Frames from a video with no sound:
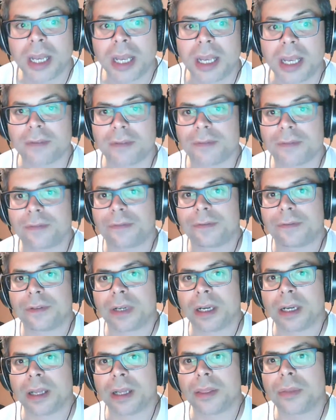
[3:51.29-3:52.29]
If
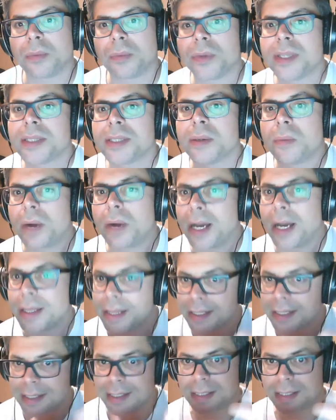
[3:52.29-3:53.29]
The reason why
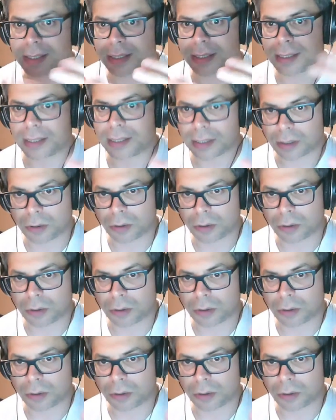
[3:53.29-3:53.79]
this is